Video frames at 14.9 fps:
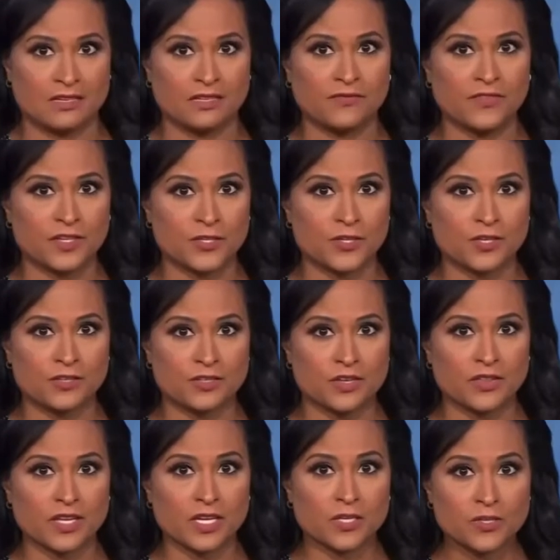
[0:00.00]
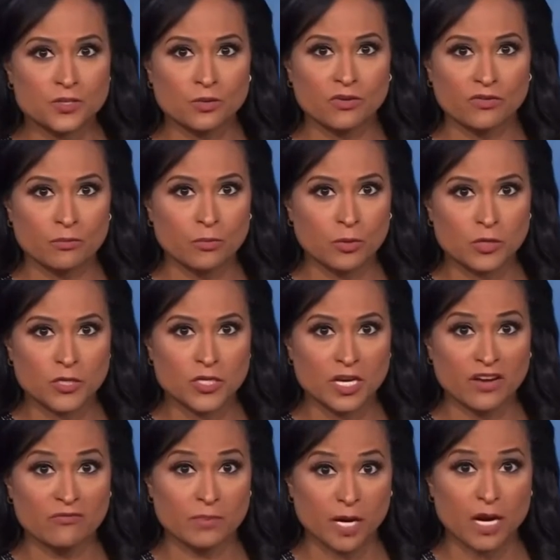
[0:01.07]
divisions on the issue of abortion
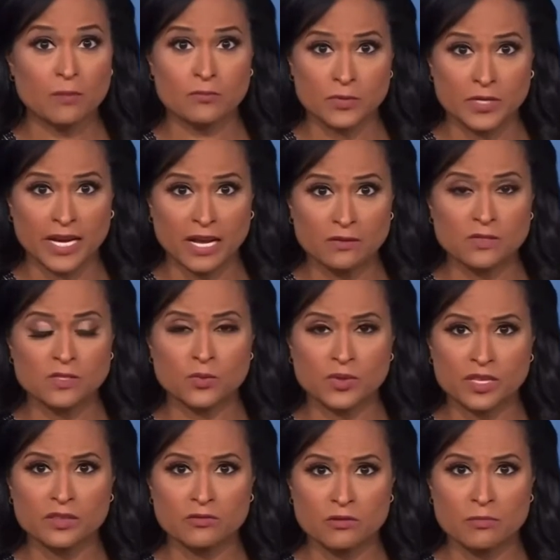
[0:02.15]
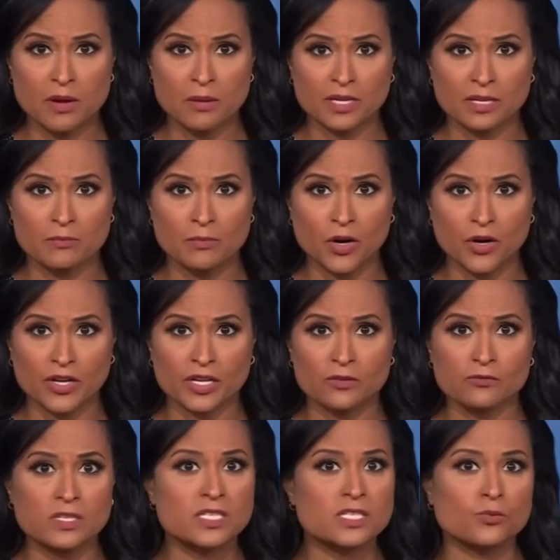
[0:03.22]
have become pronounced within the Republican Party in
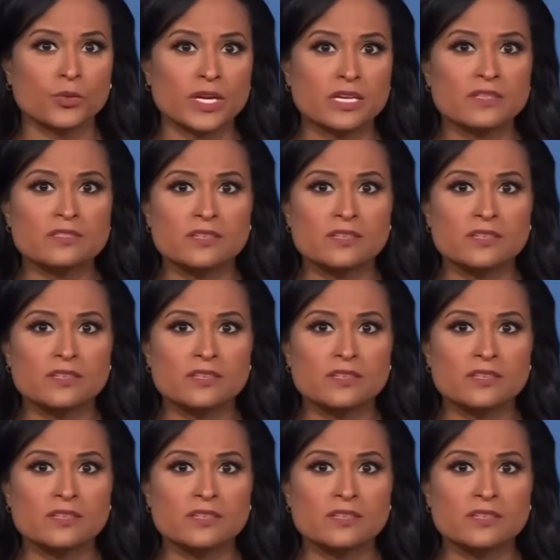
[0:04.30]
recent weeks.